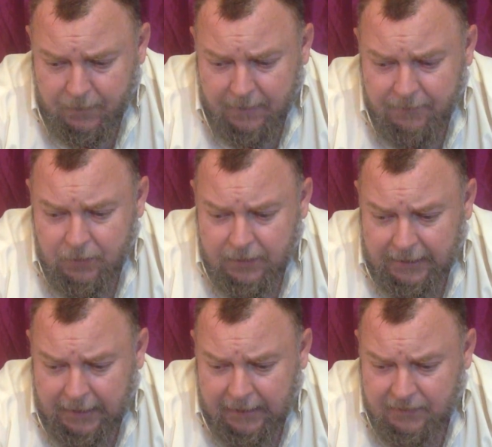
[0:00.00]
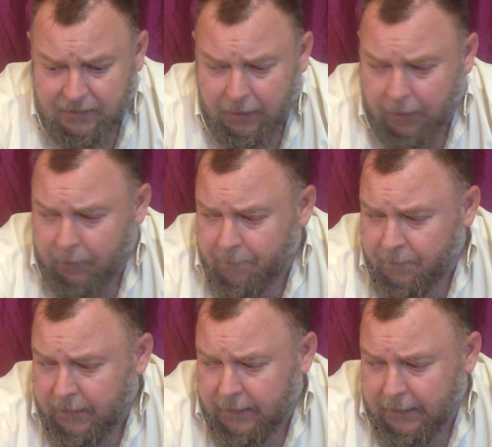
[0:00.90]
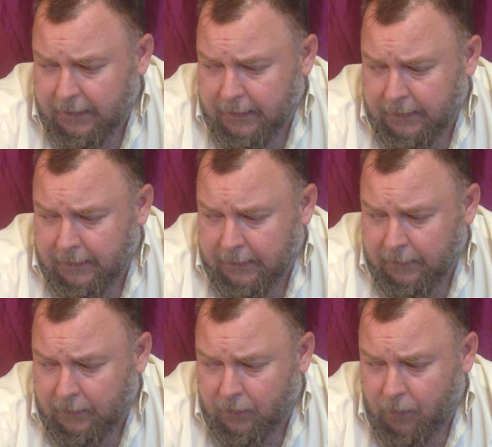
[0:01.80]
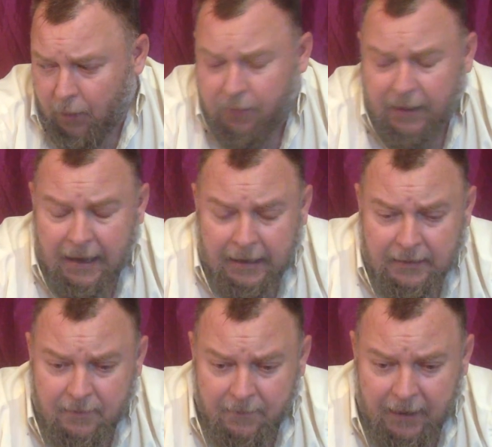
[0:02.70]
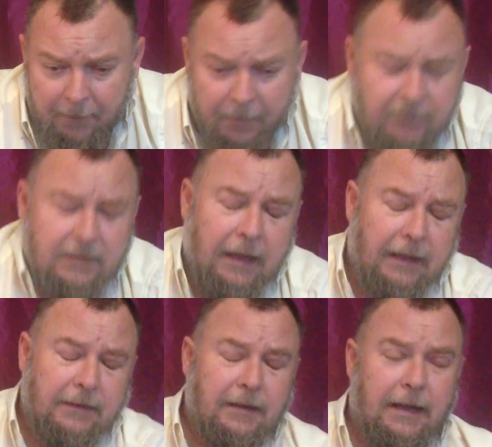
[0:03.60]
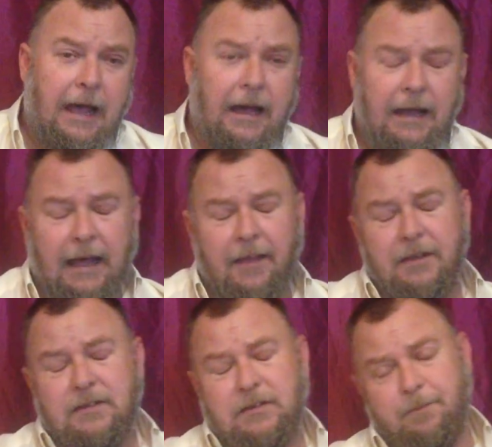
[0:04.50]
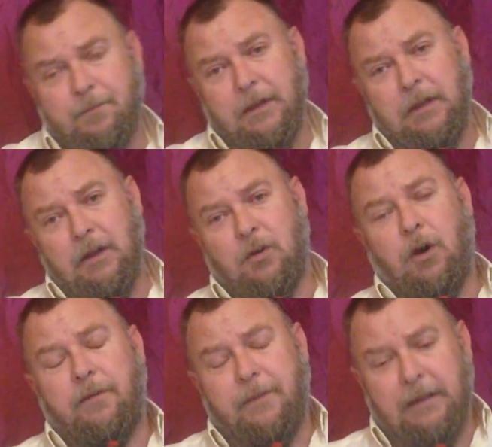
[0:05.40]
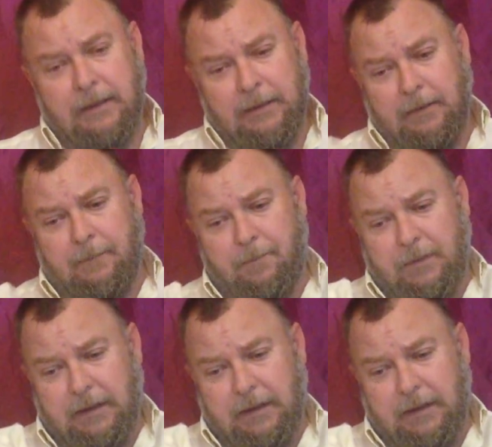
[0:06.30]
a few decades ago in growth and development, and how this graph in